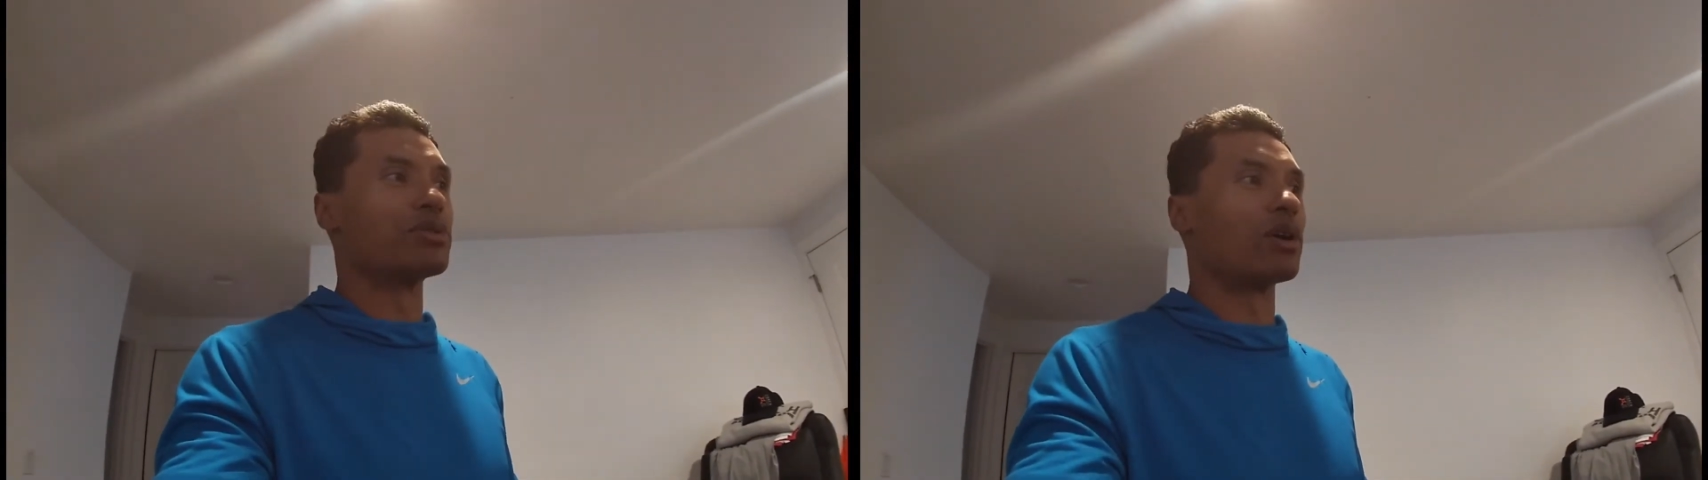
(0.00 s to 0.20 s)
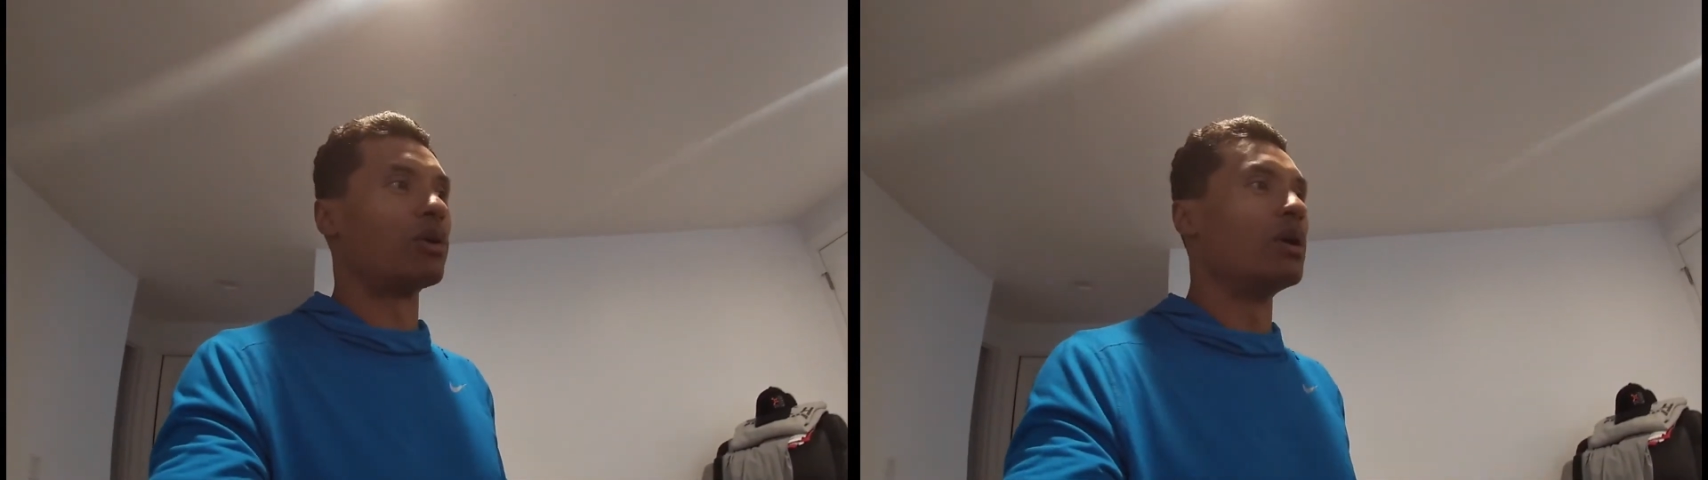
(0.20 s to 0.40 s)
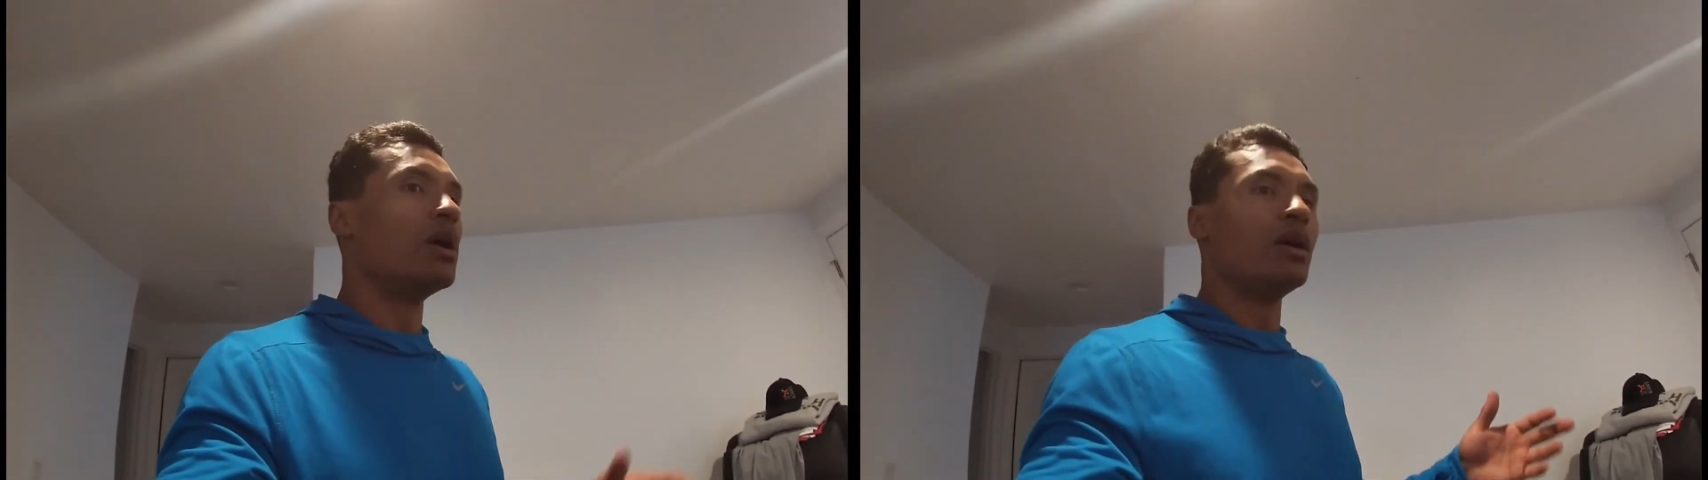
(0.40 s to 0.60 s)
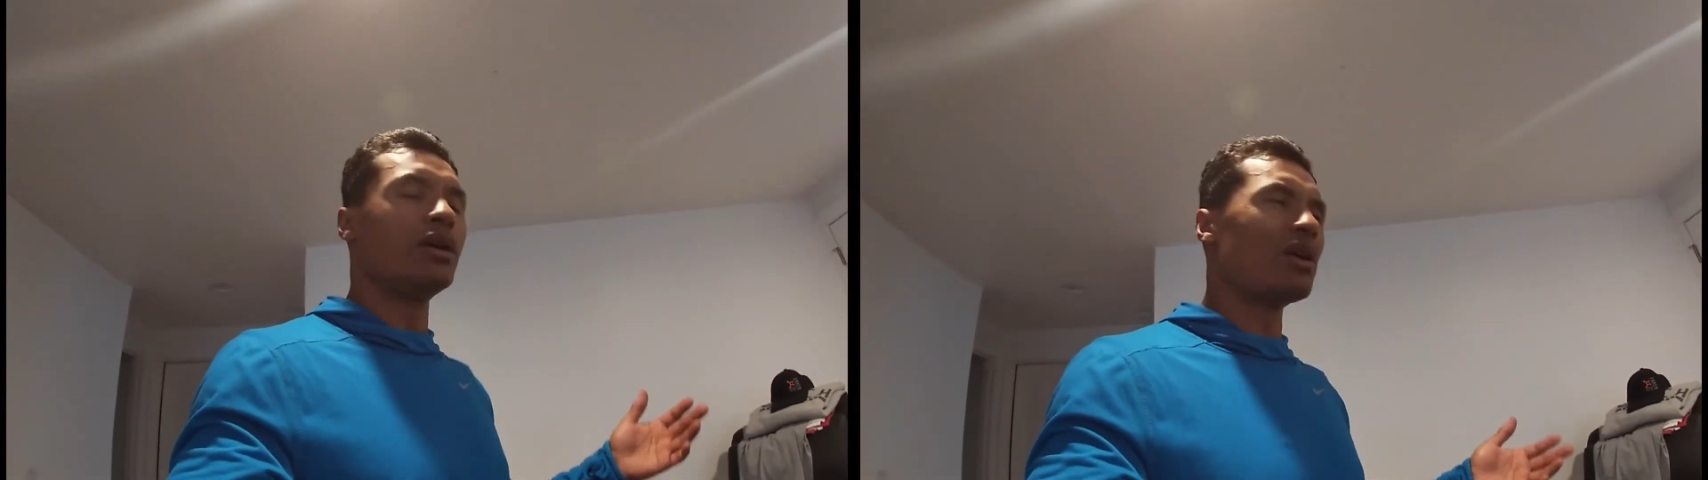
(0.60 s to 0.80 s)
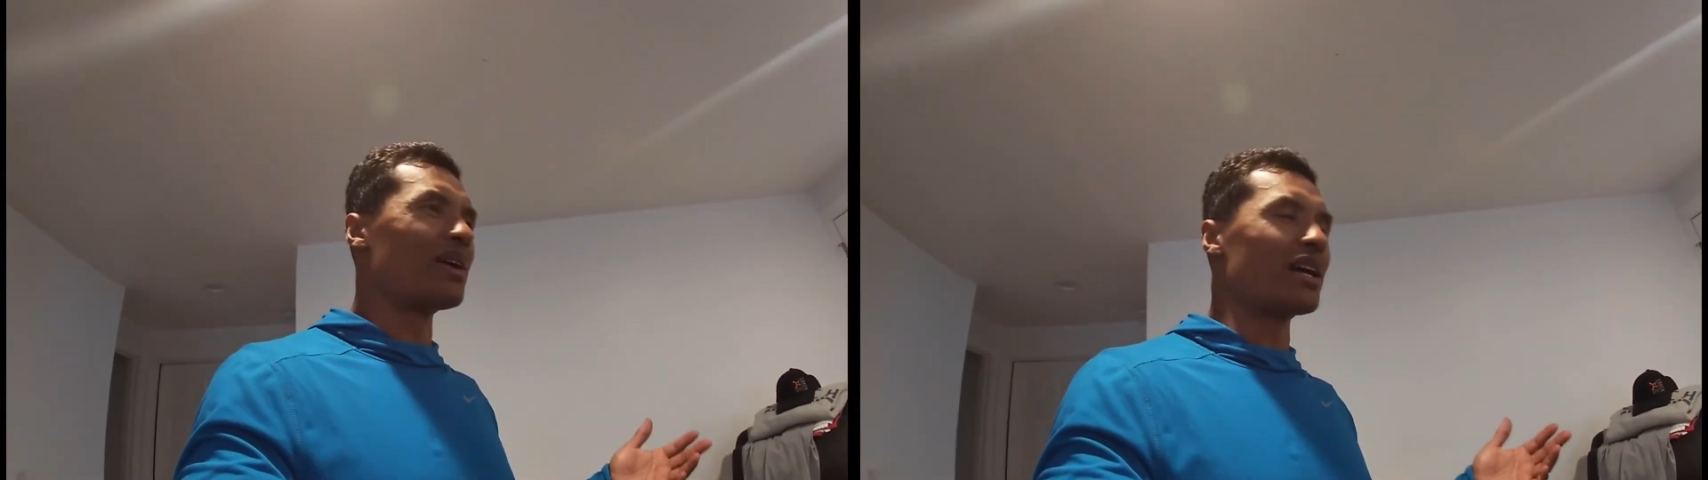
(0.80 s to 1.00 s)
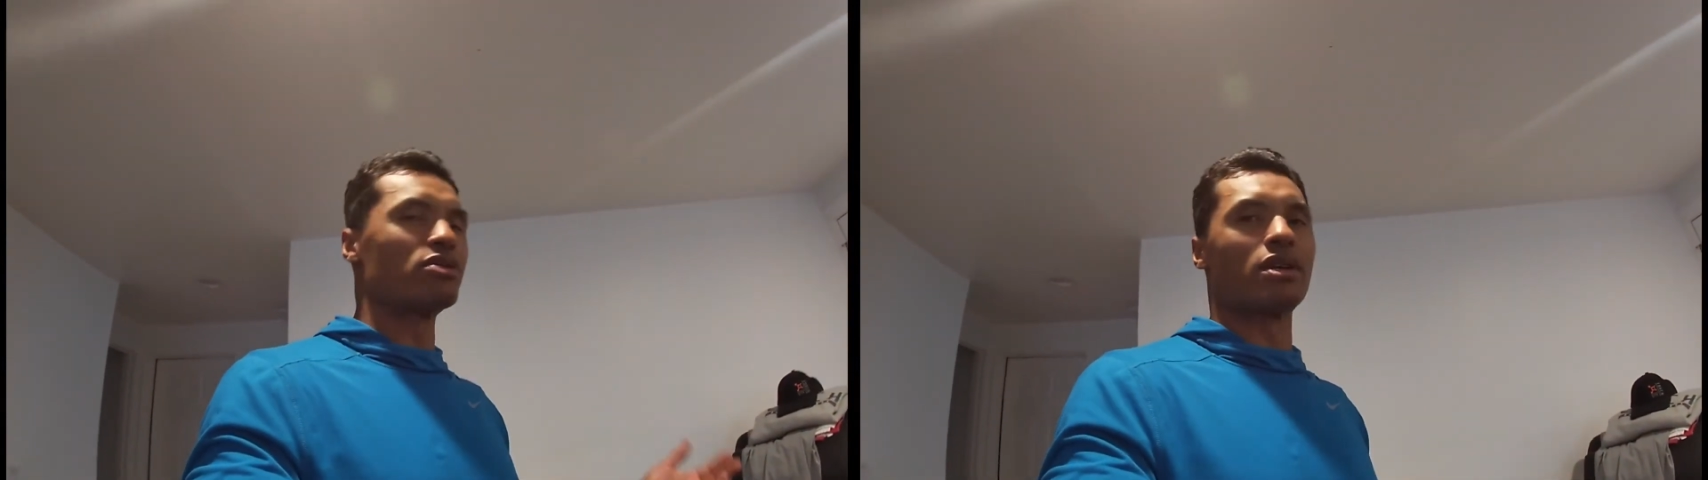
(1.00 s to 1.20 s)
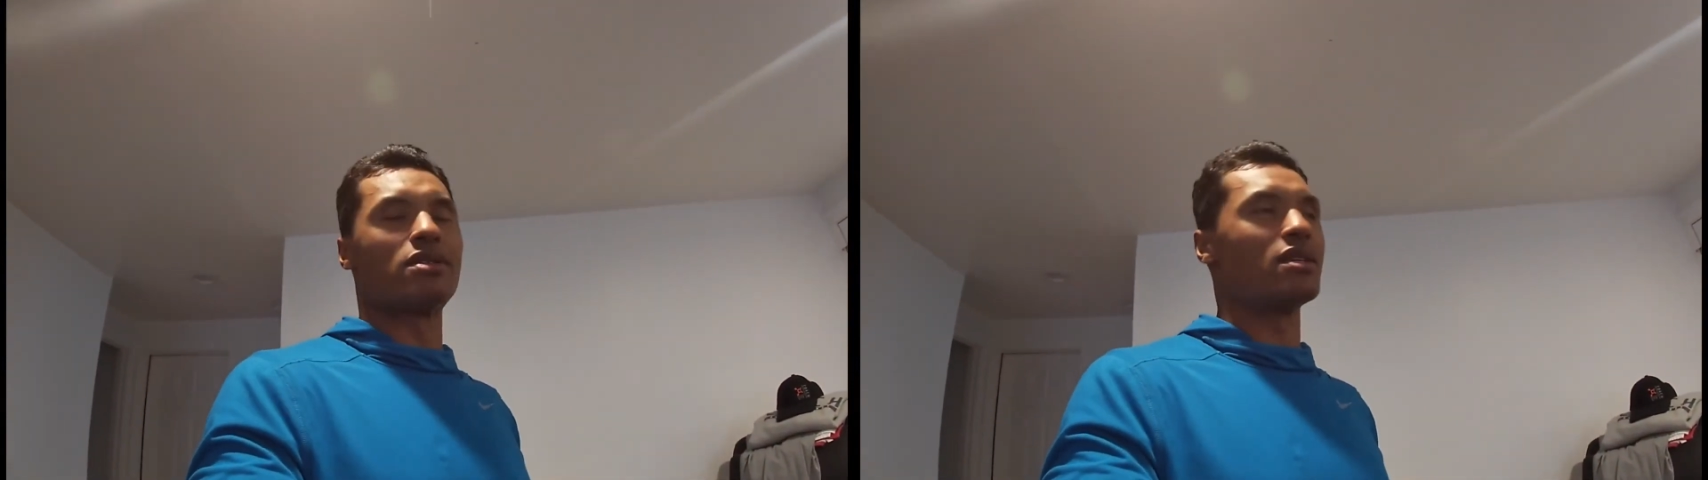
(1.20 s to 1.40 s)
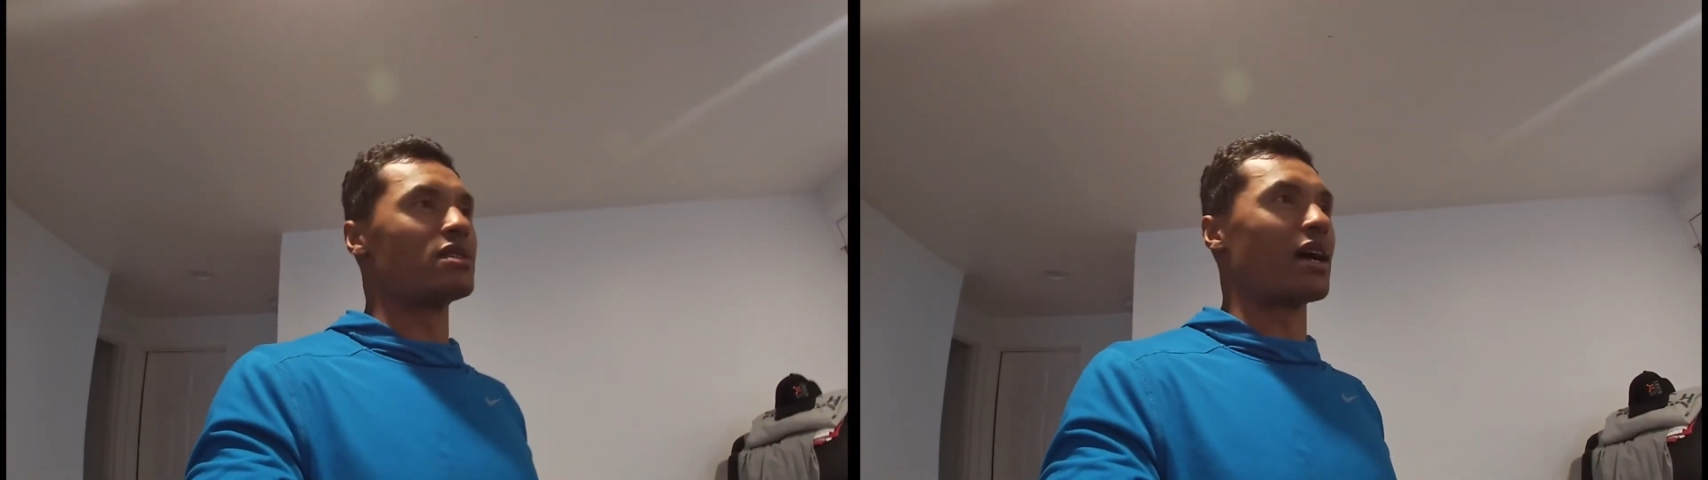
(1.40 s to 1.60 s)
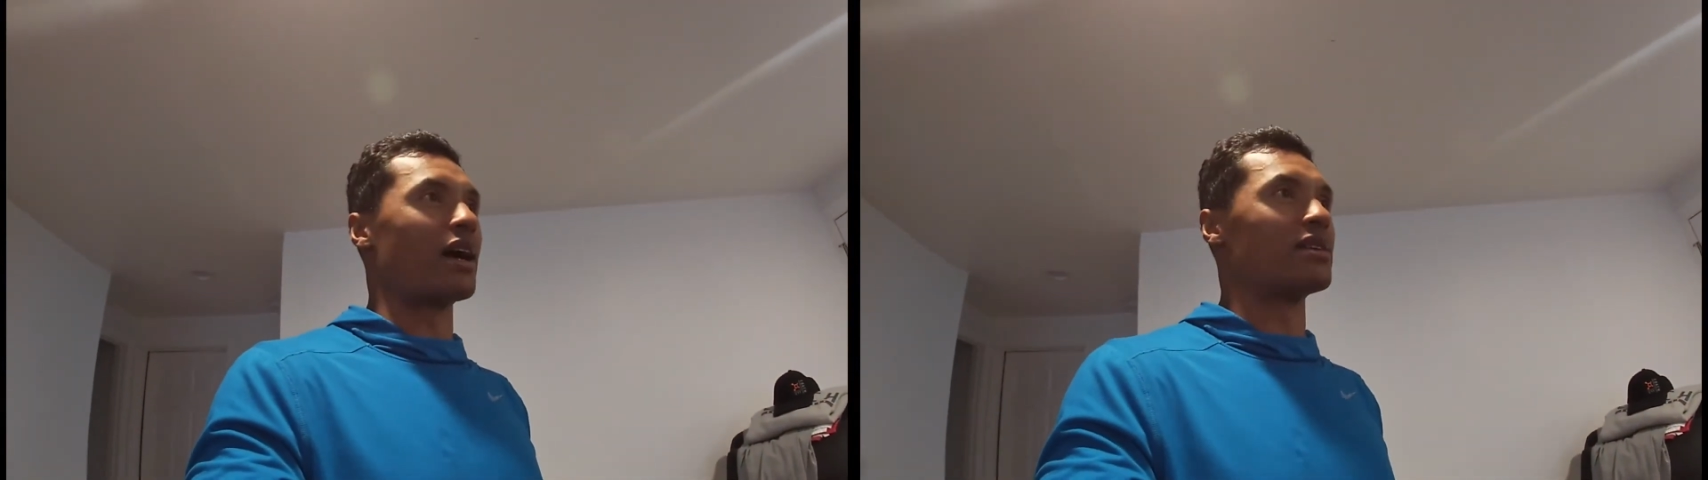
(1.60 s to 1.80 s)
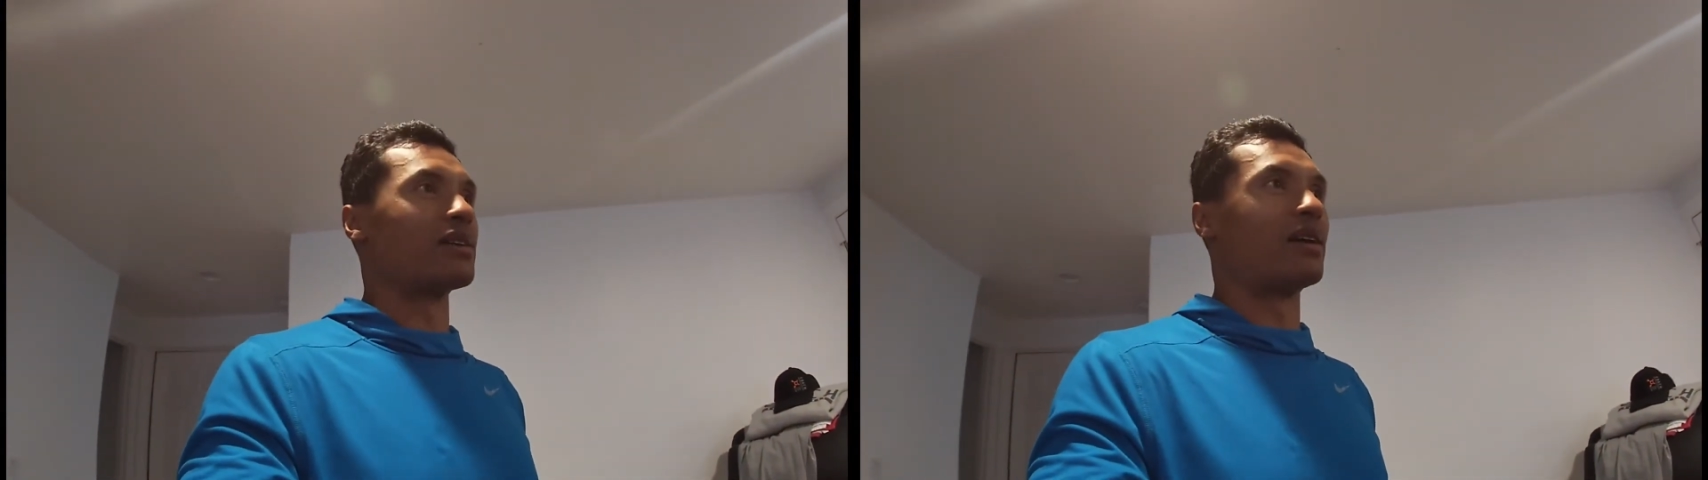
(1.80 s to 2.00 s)
So, and I trust these
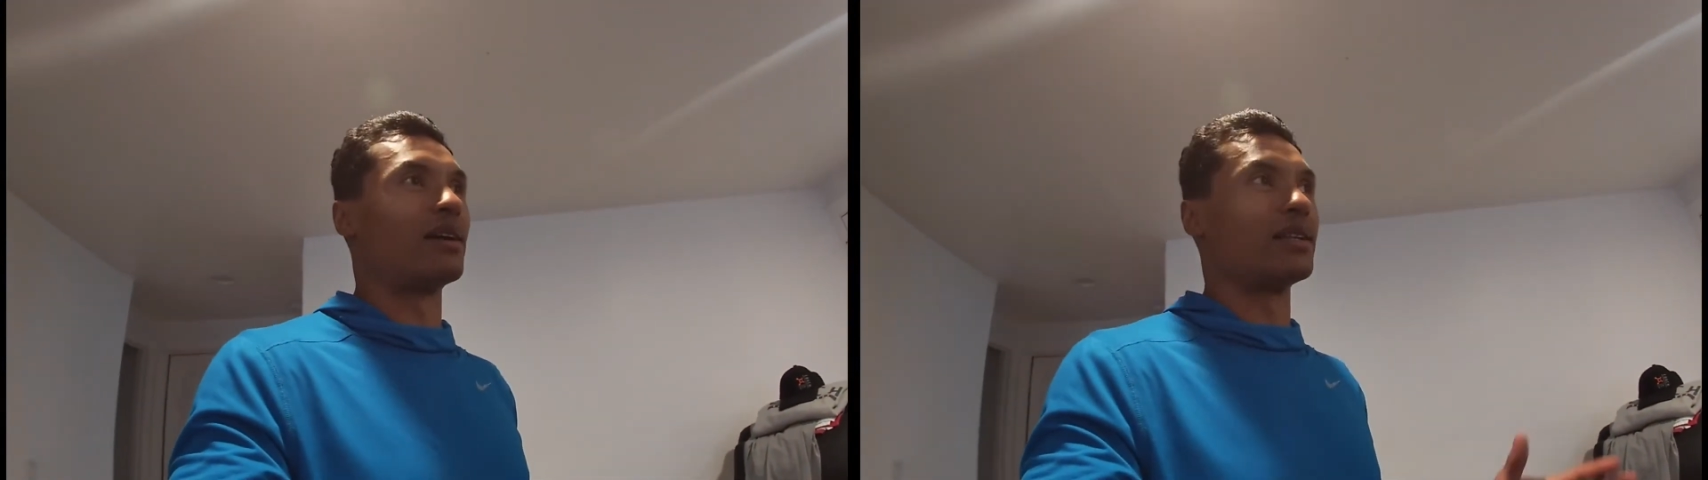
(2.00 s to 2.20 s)
guys, y'all.